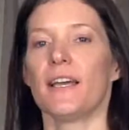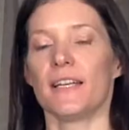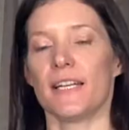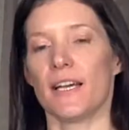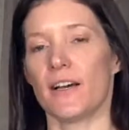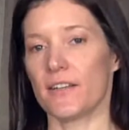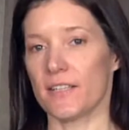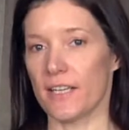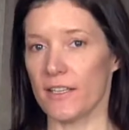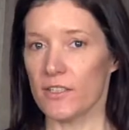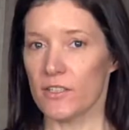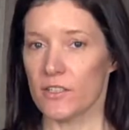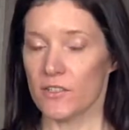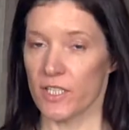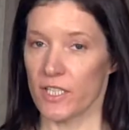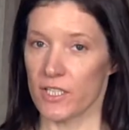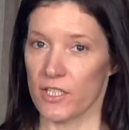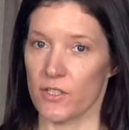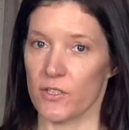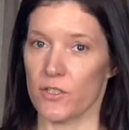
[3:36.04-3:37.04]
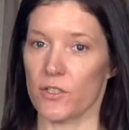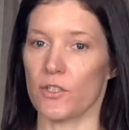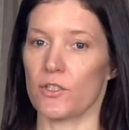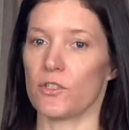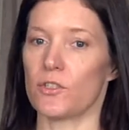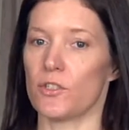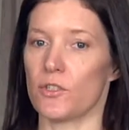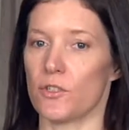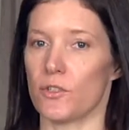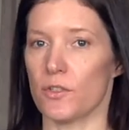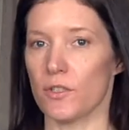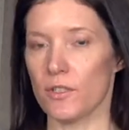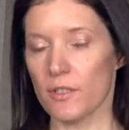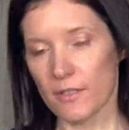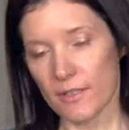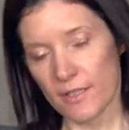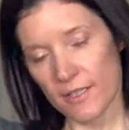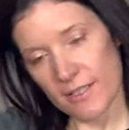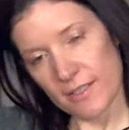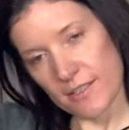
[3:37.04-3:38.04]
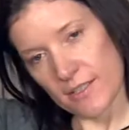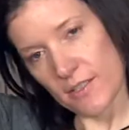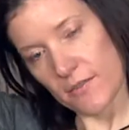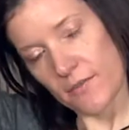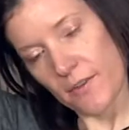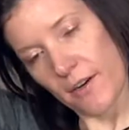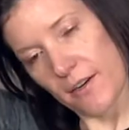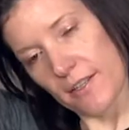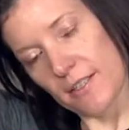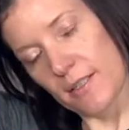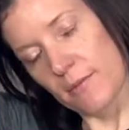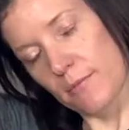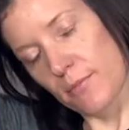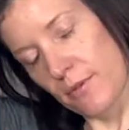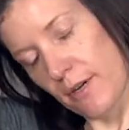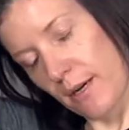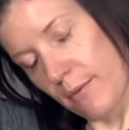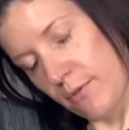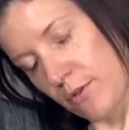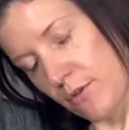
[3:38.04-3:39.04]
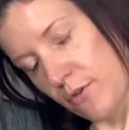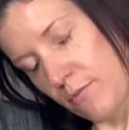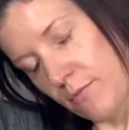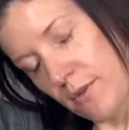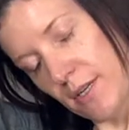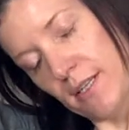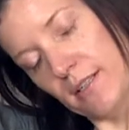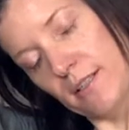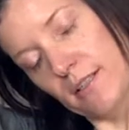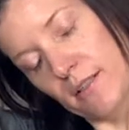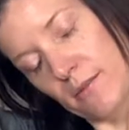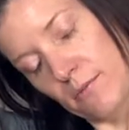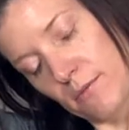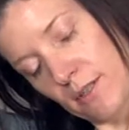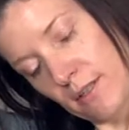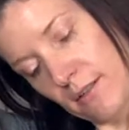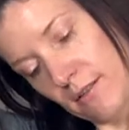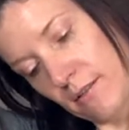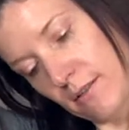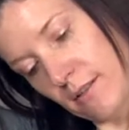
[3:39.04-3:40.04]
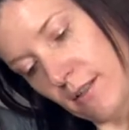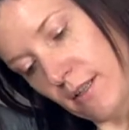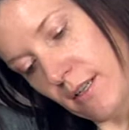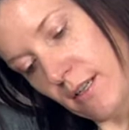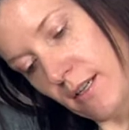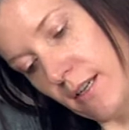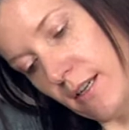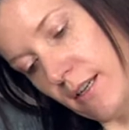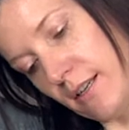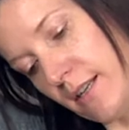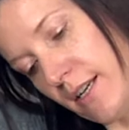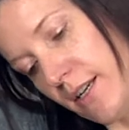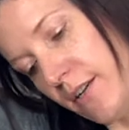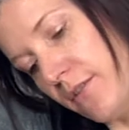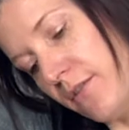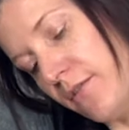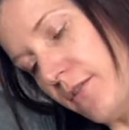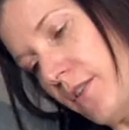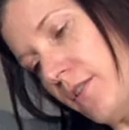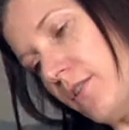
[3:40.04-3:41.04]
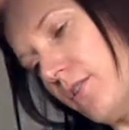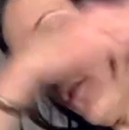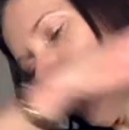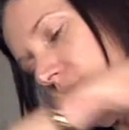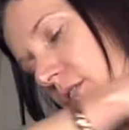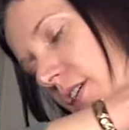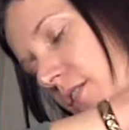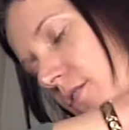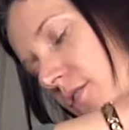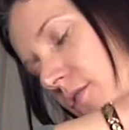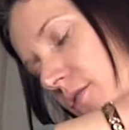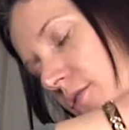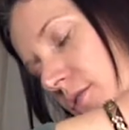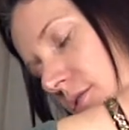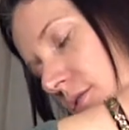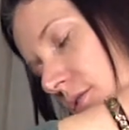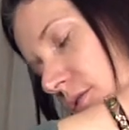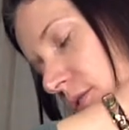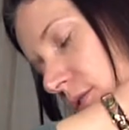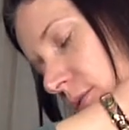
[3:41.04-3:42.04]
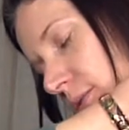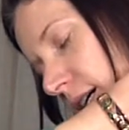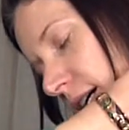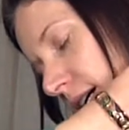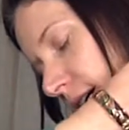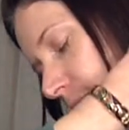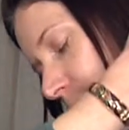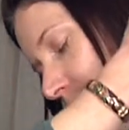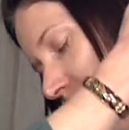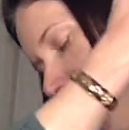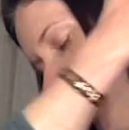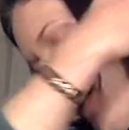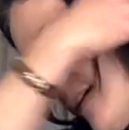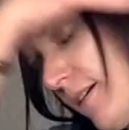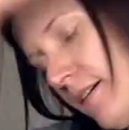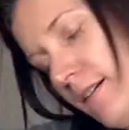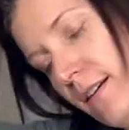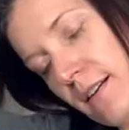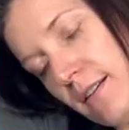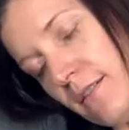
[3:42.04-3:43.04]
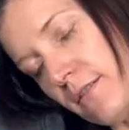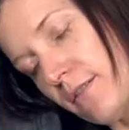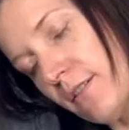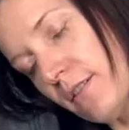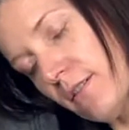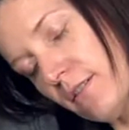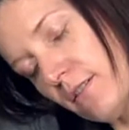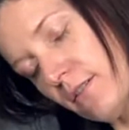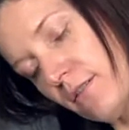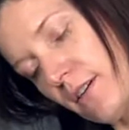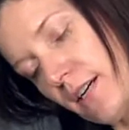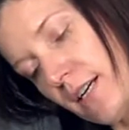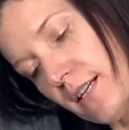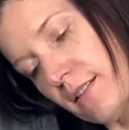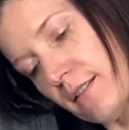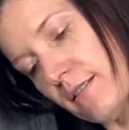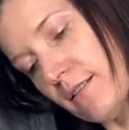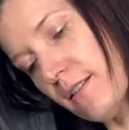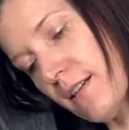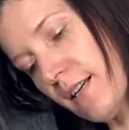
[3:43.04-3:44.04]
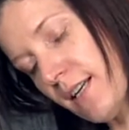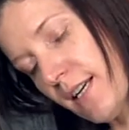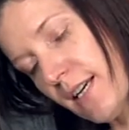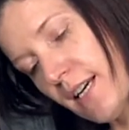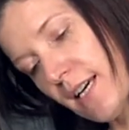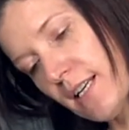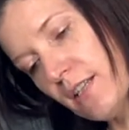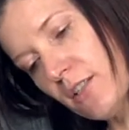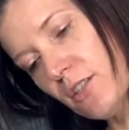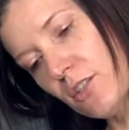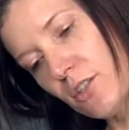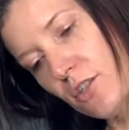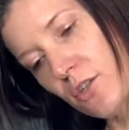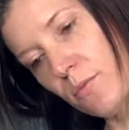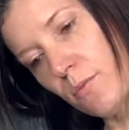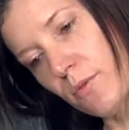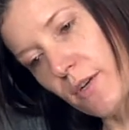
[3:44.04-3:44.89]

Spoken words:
Now, another stretch that you can do is this very simple upper trapezius one. Now, you'll feel the stretch all the way up here, and it feels great. And again, two